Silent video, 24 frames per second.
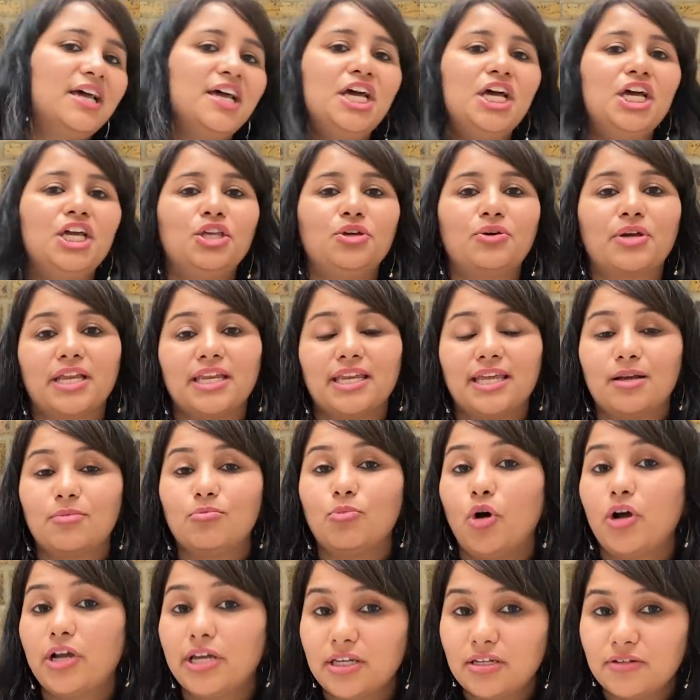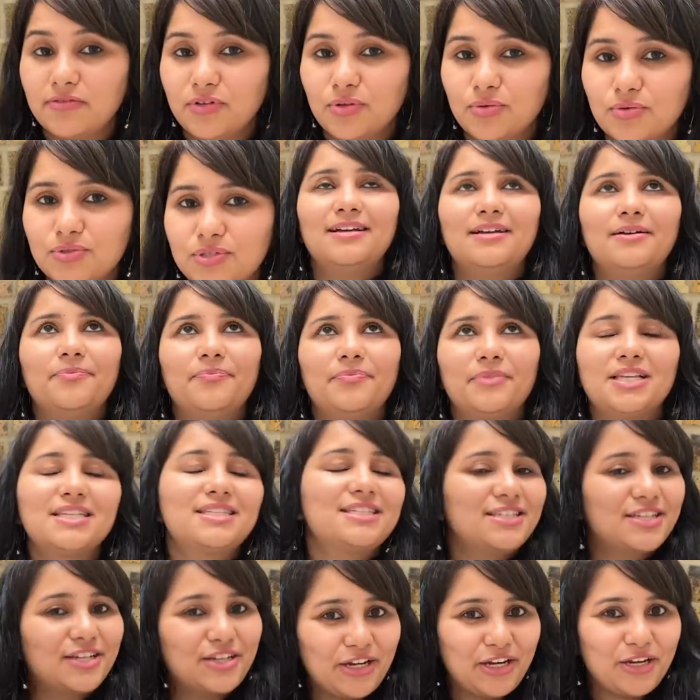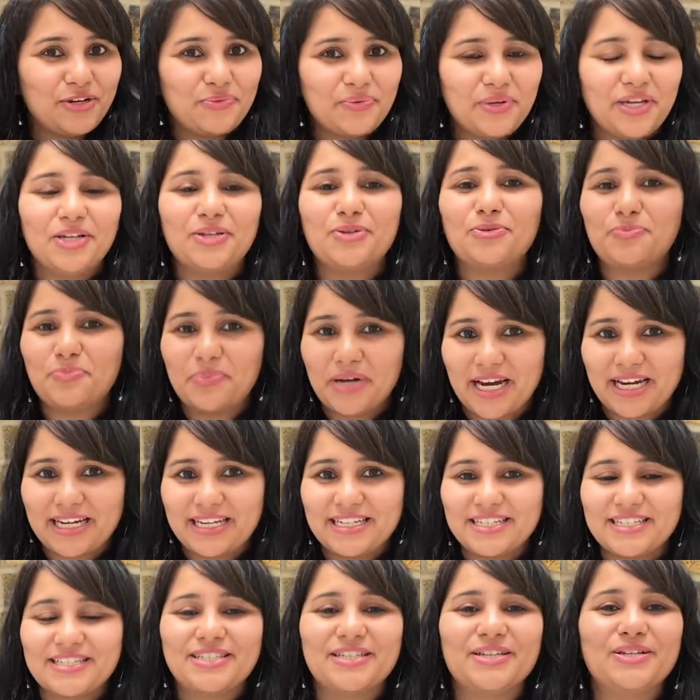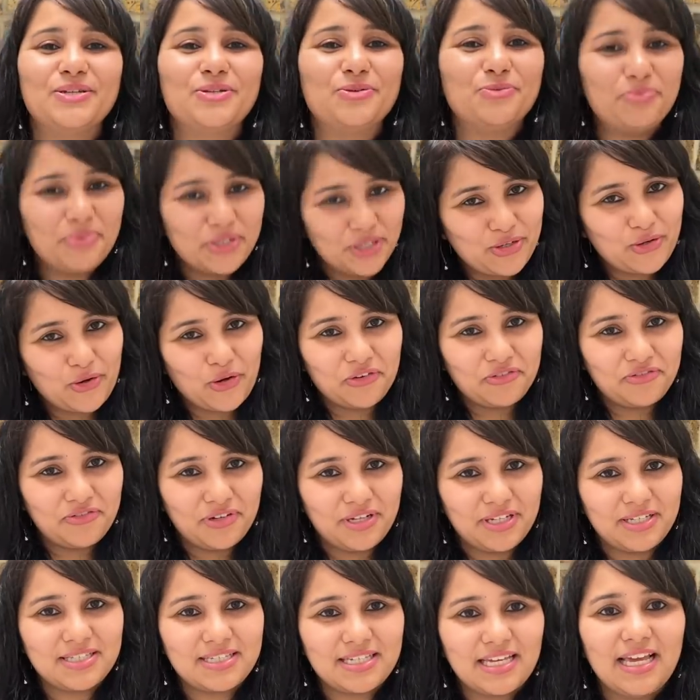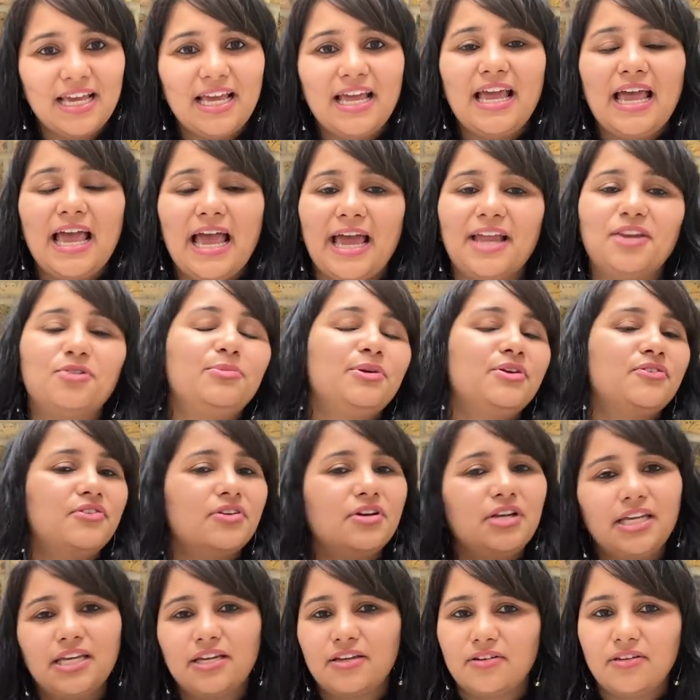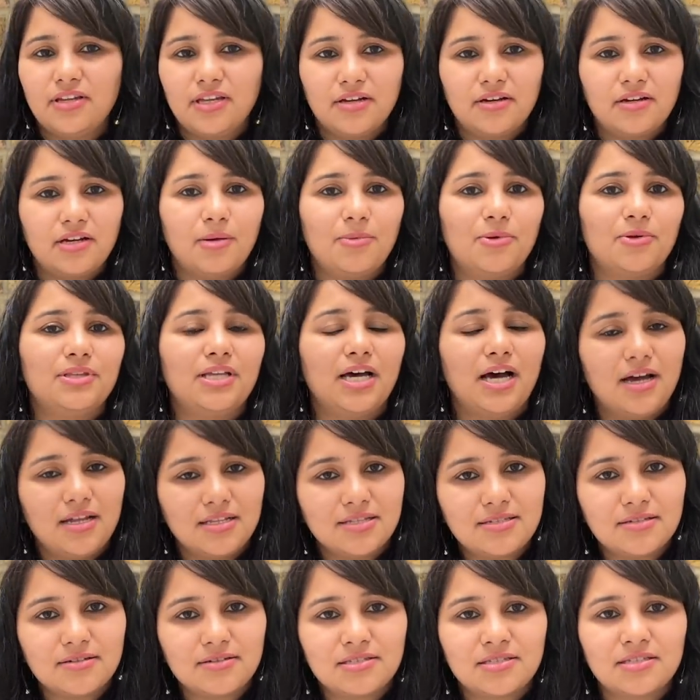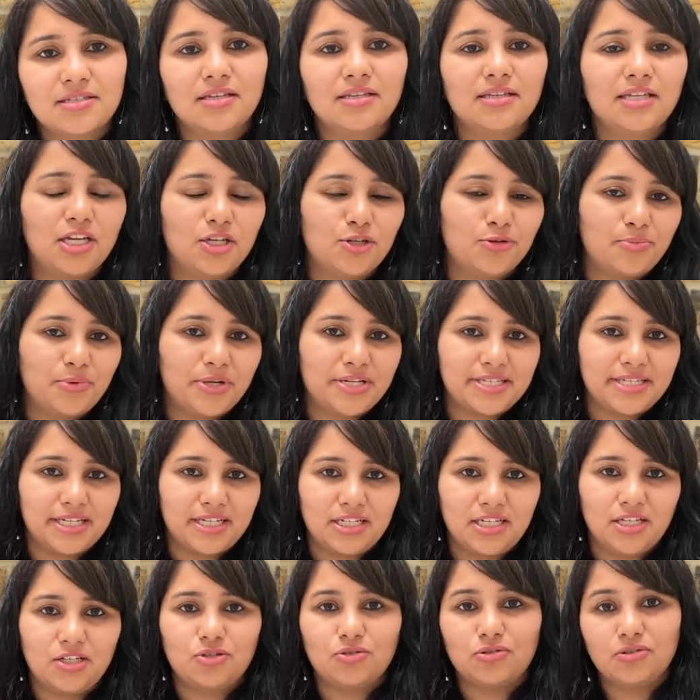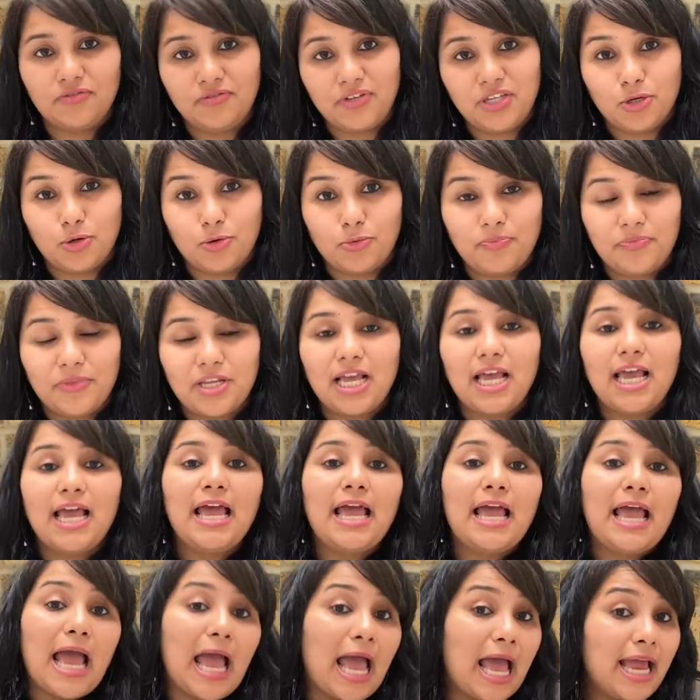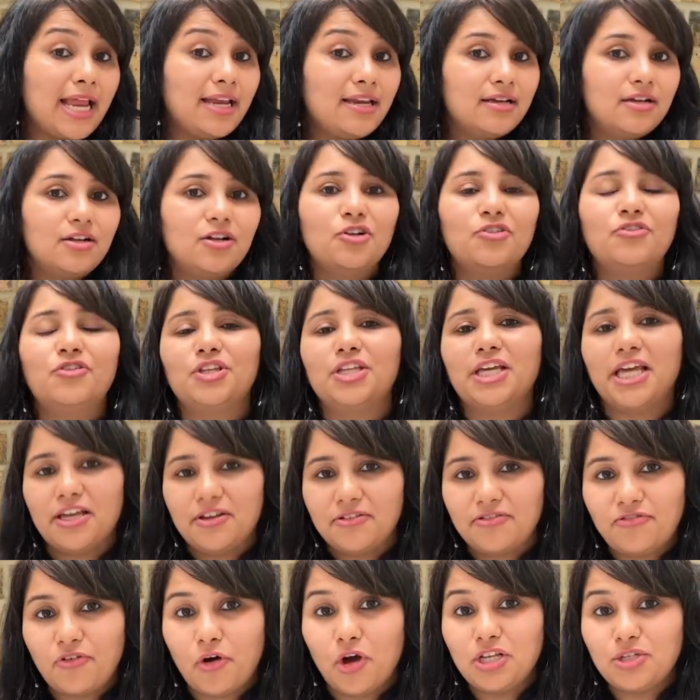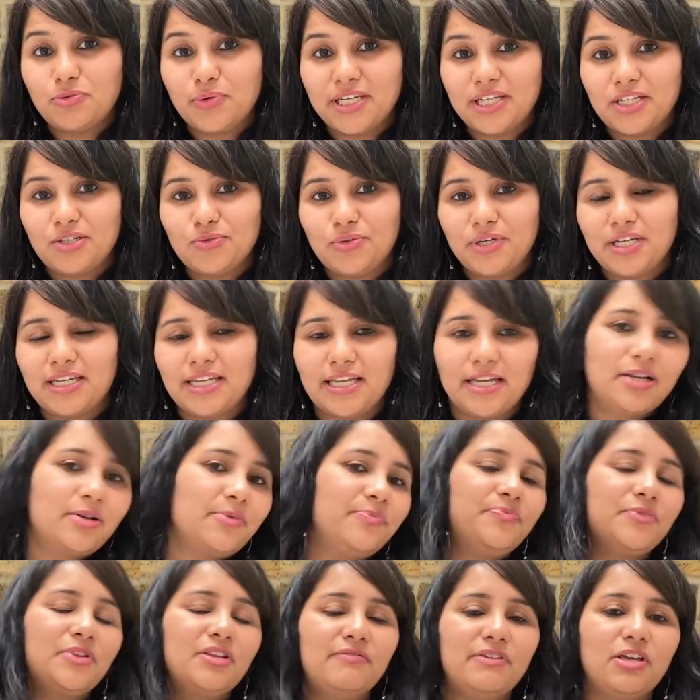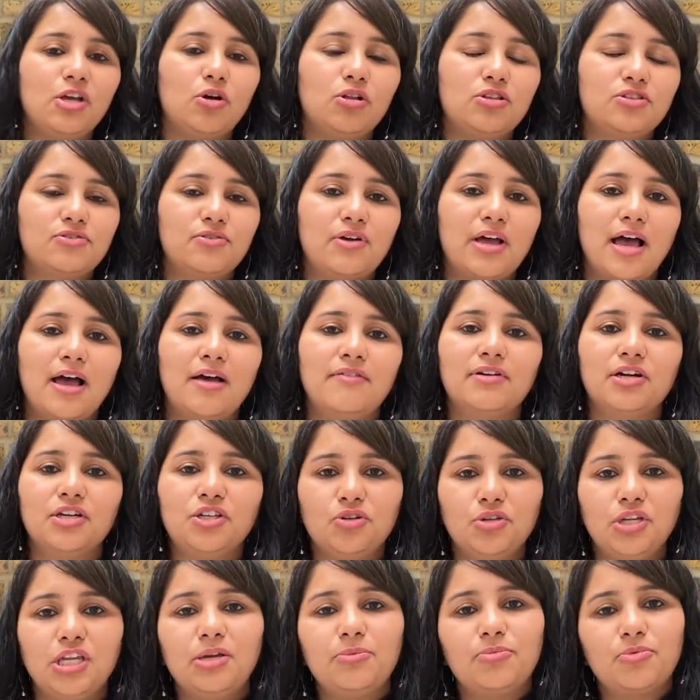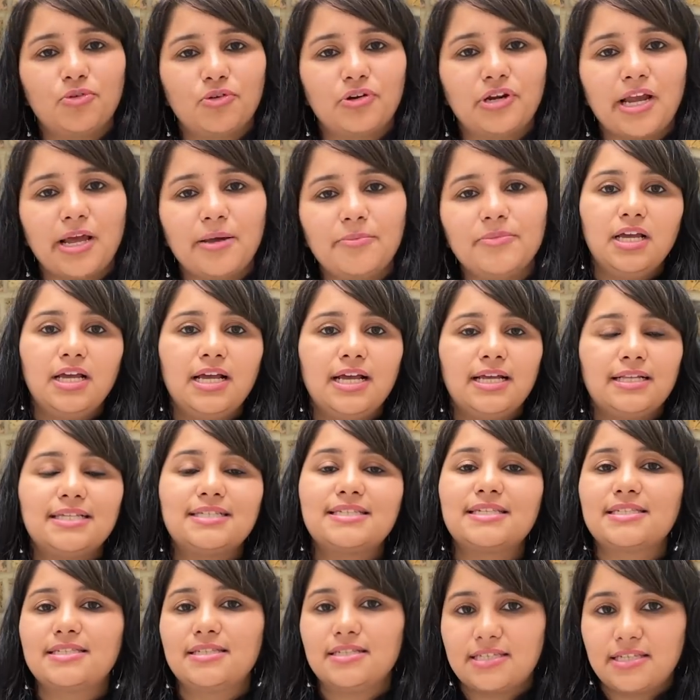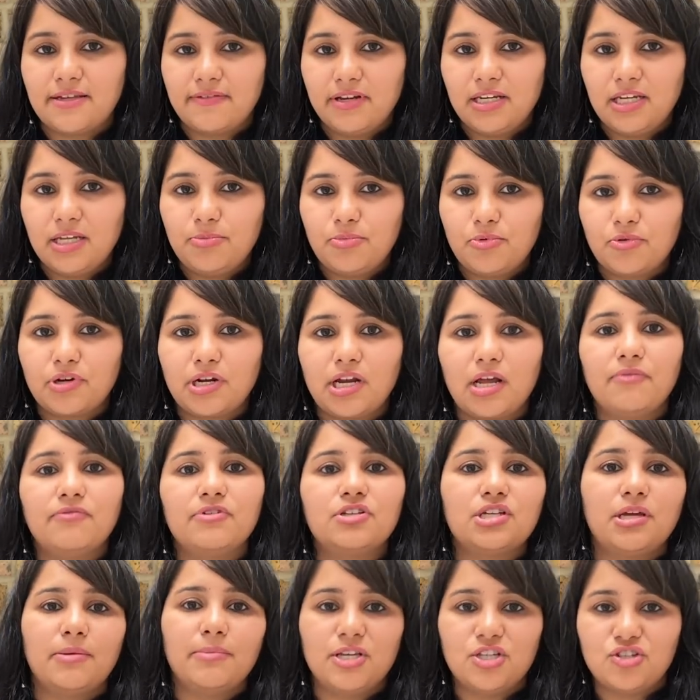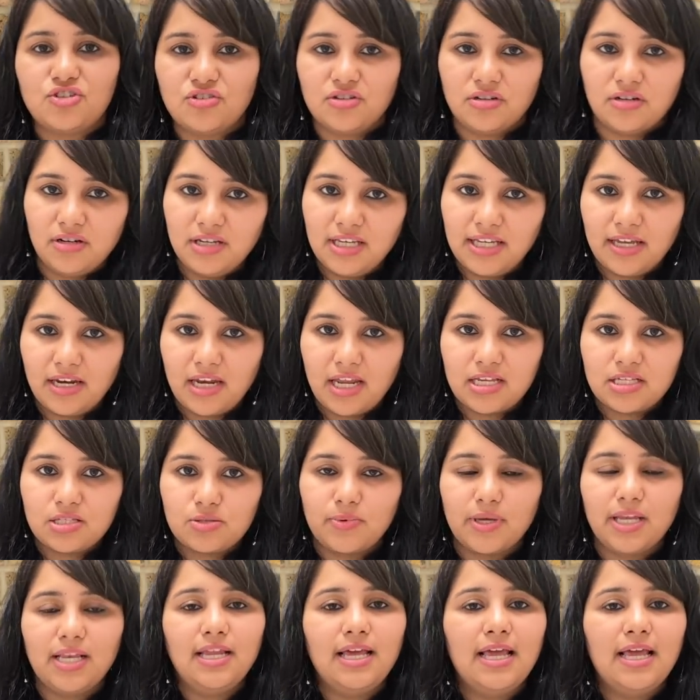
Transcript: You can take mock interviews. This is a great way to practice, to build confidence, and to be really clear about the answers that you're presenting to the V O. And for the F fall twenty-two intake, we also have a unique program. This is the seven-day program which I mentioned earlier as well.